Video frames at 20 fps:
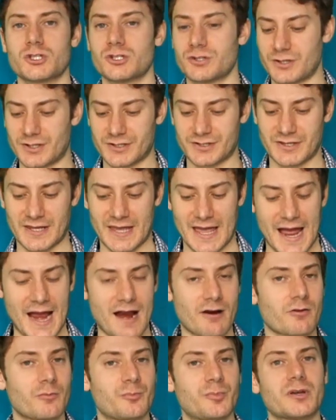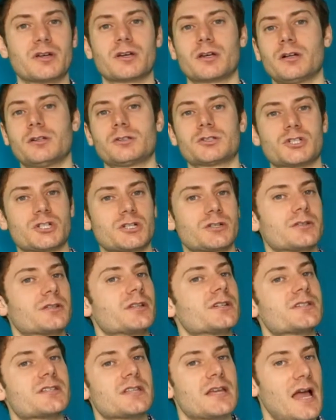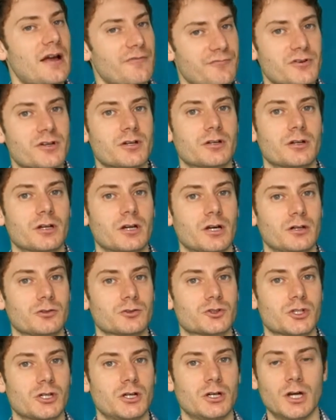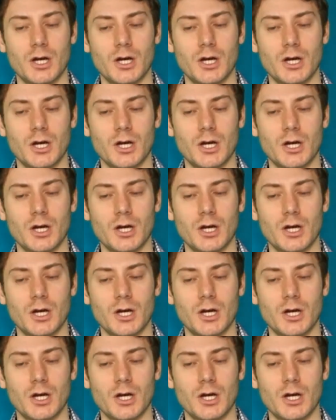there's the Arabic culture, there's the African culture.